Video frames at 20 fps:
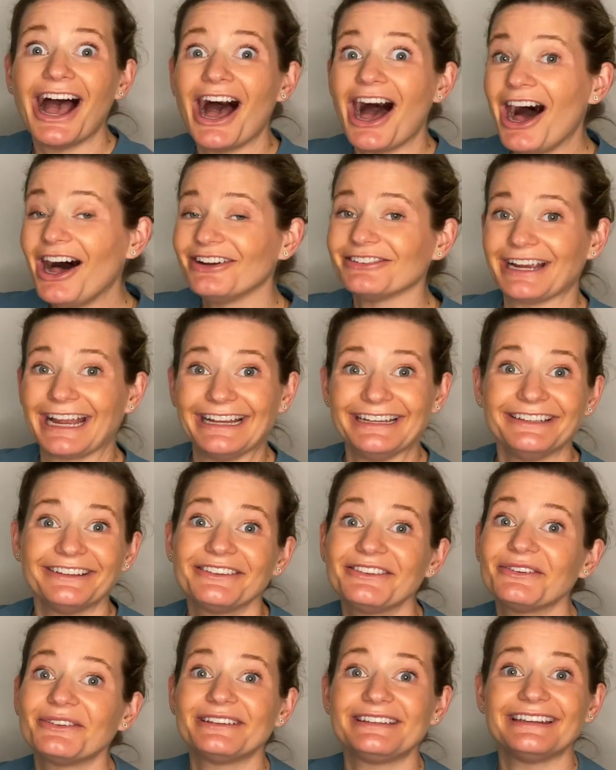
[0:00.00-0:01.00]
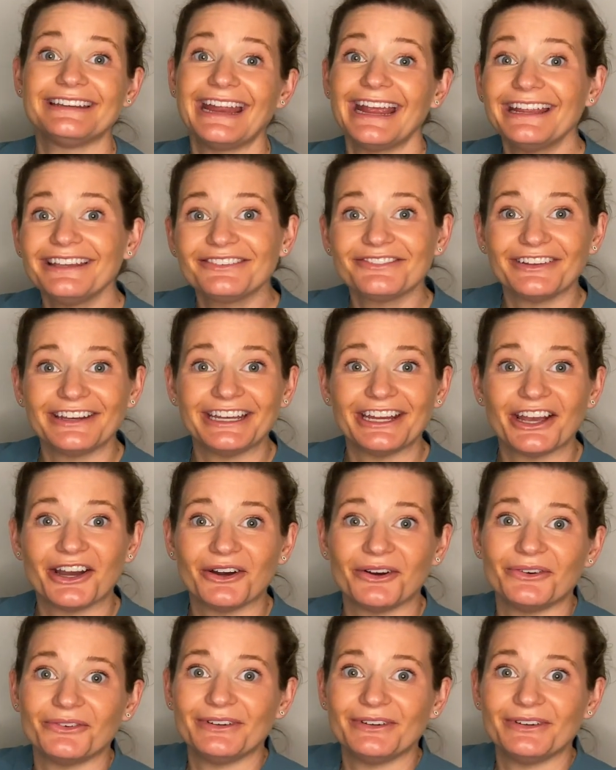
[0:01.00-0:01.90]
All right, so in today's video,